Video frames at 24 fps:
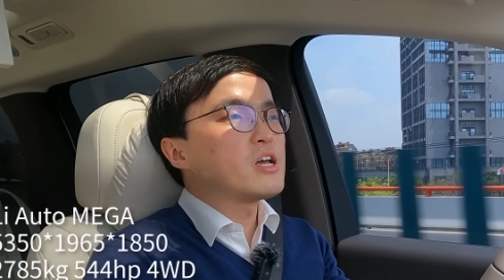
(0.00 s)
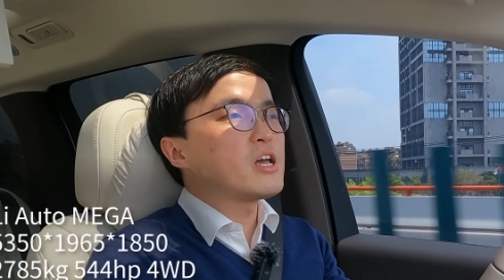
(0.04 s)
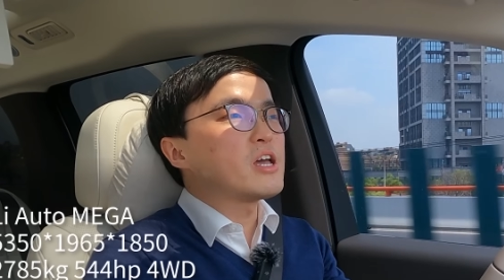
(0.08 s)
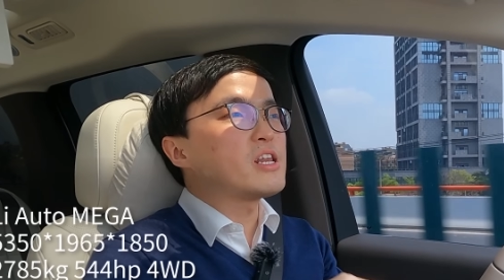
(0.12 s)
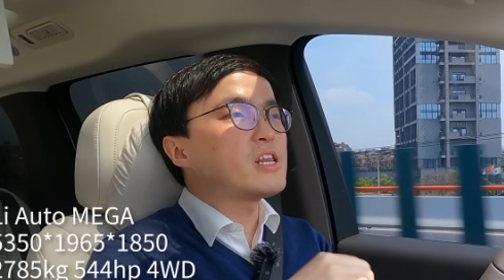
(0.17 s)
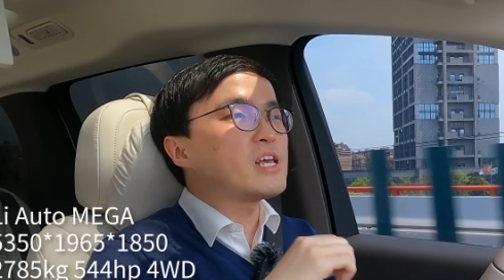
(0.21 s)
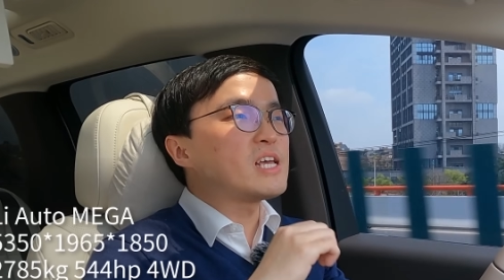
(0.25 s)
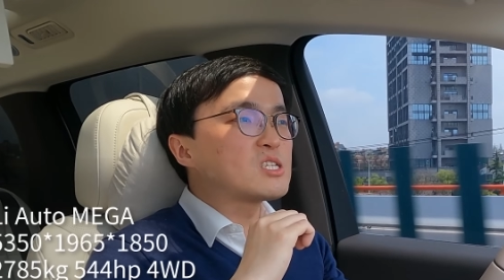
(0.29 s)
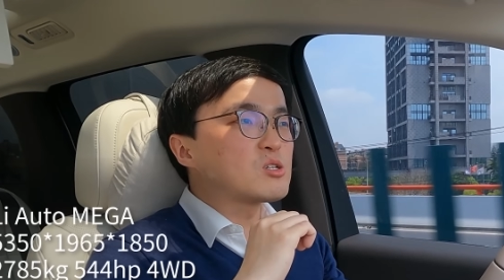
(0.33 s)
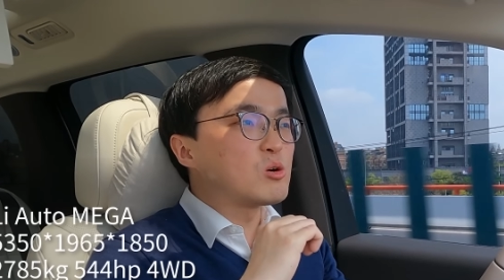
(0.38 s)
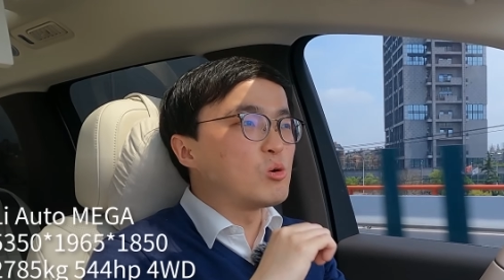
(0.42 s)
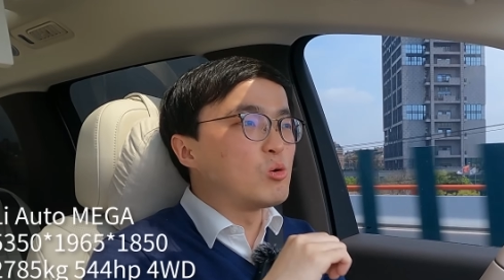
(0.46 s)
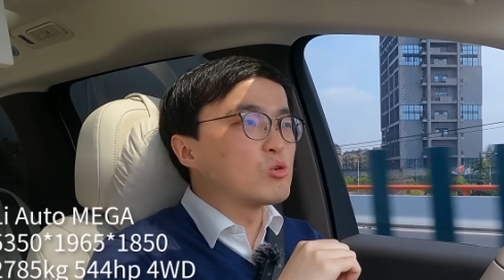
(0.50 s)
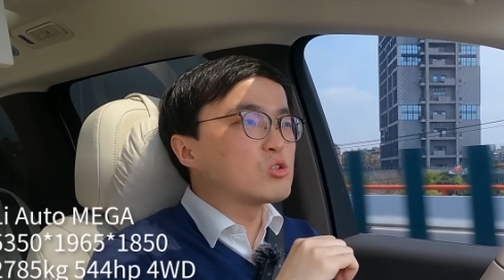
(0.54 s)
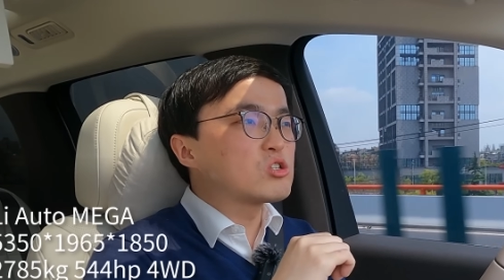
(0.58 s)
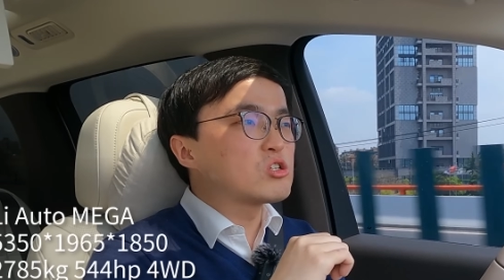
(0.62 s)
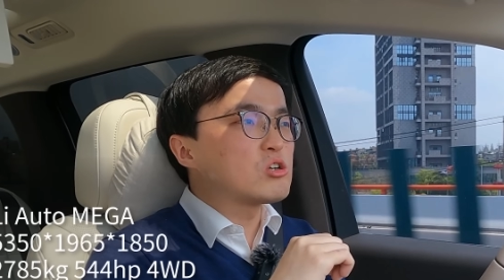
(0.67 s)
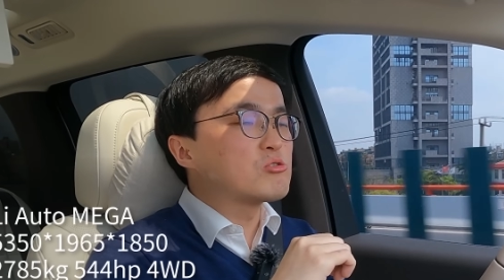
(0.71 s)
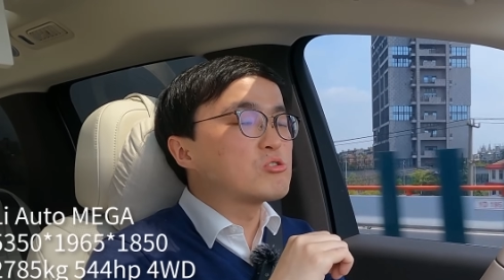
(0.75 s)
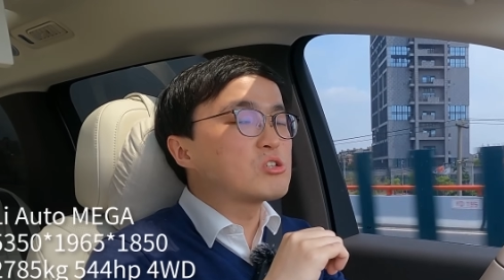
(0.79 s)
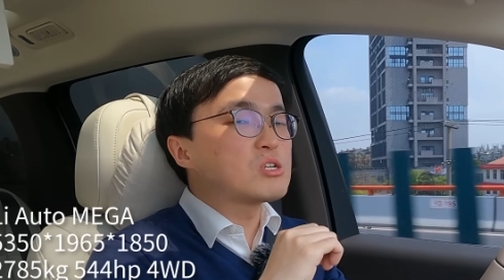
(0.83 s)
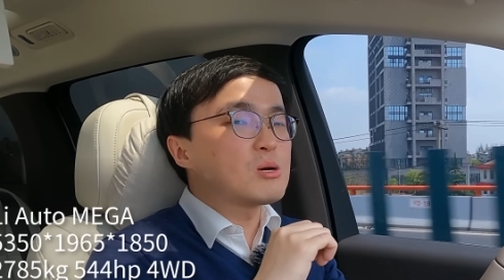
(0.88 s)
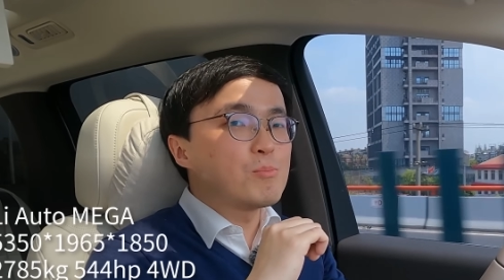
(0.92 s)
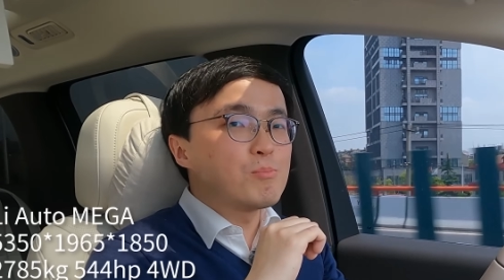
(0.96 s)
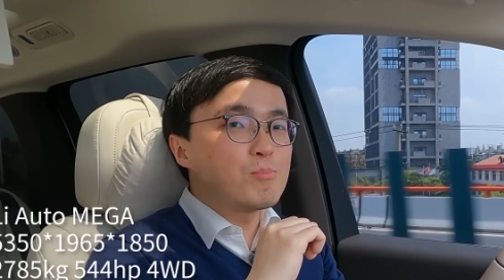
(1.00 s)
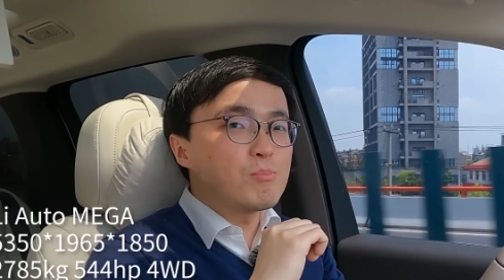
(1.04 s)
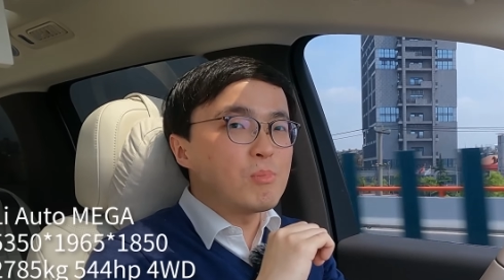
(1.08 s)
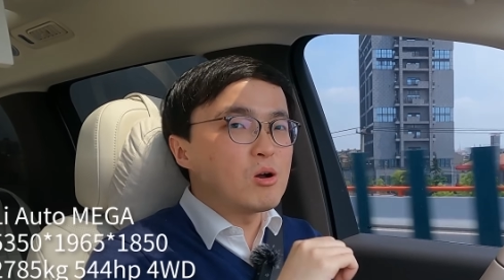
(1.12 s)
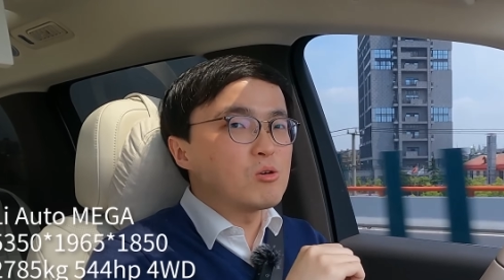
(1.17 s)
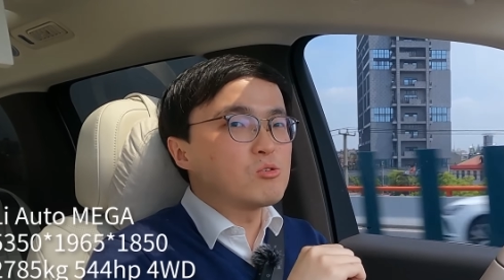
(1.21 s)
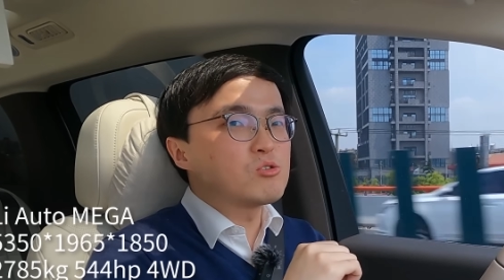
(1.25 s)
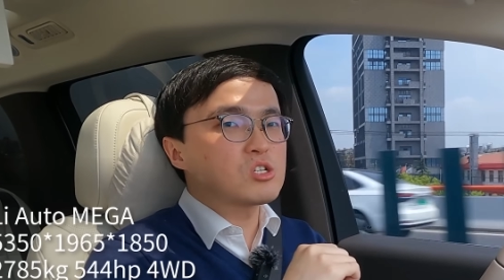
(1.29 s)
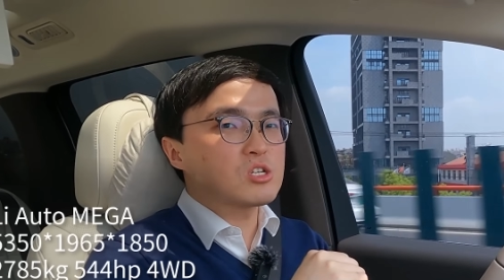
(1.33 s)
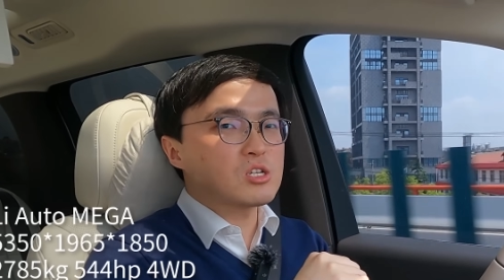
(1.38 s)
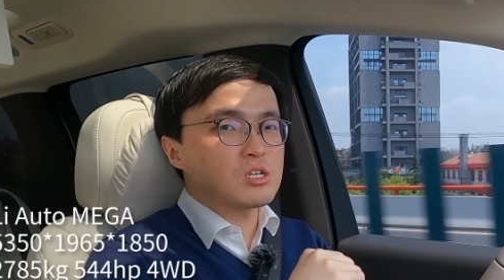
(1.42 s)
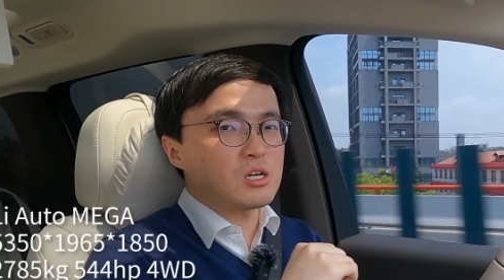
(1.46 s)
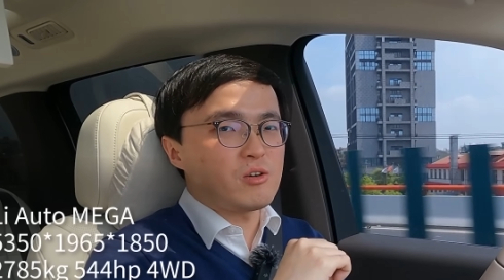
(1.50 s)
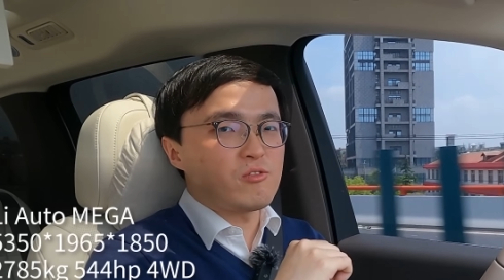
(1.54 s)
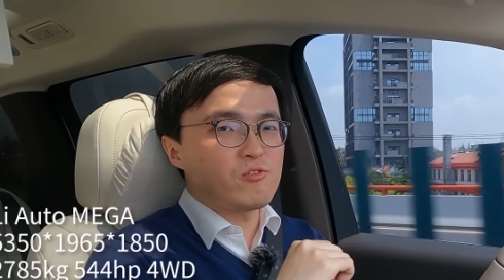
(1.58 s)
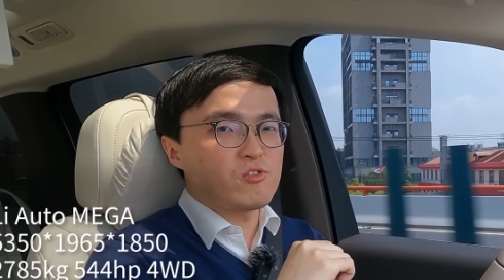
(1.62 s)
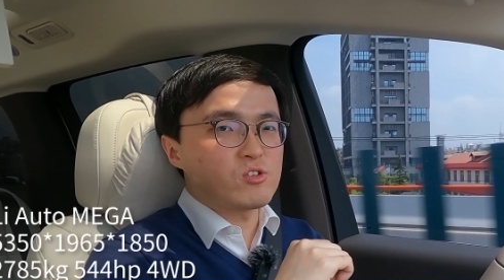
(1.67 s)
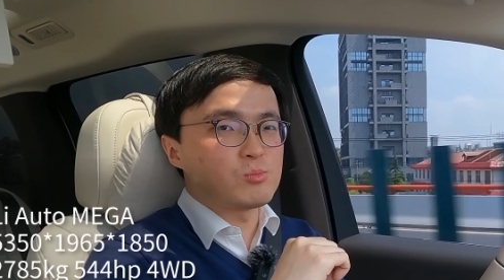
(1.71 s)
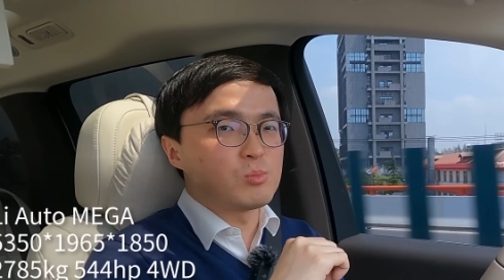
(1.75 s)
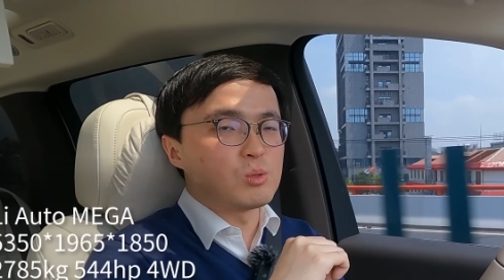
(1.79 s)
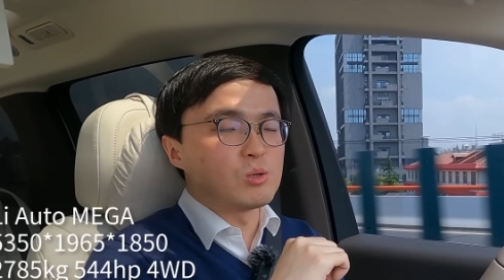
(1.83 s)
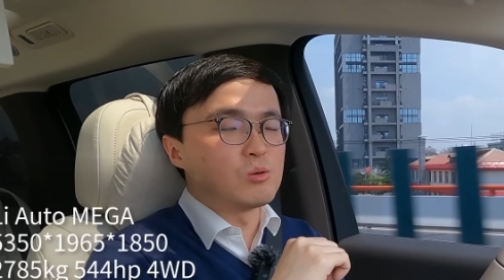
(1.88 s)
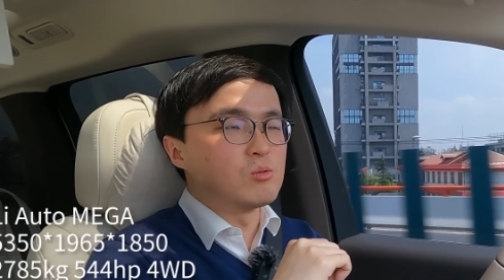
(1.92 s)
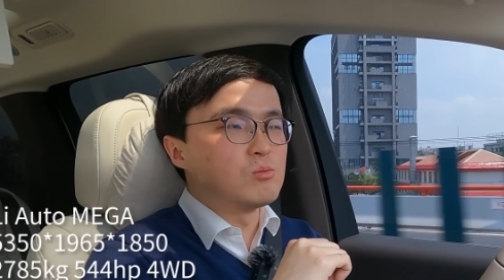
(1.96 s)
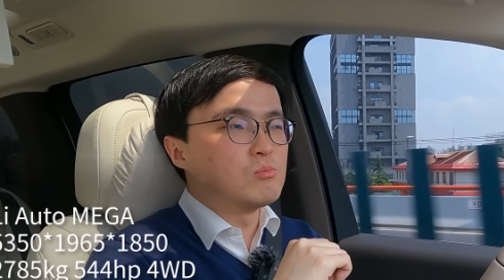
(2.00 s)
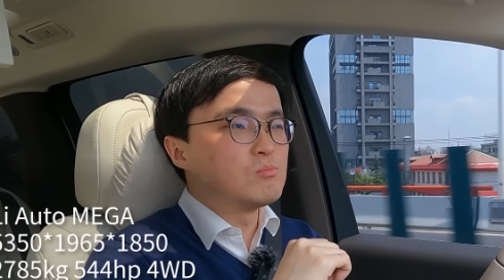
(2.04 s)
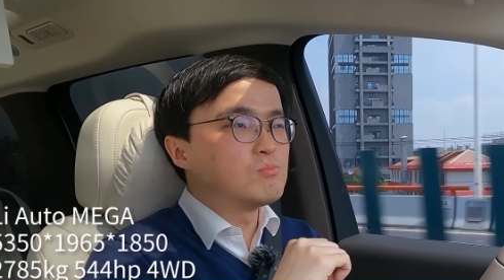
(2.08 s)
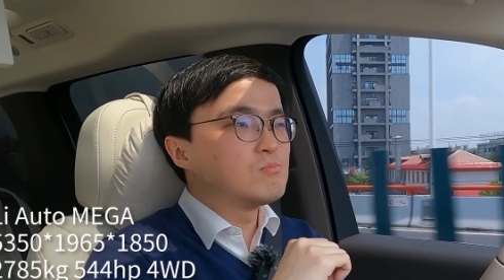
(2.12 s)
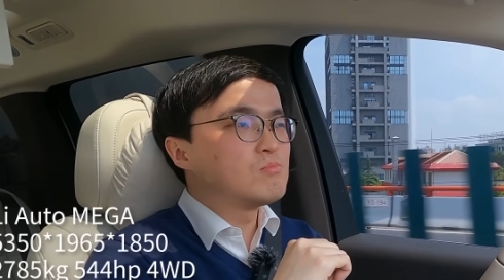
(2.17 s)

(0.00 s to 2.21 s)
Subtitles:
It is also the most comfortable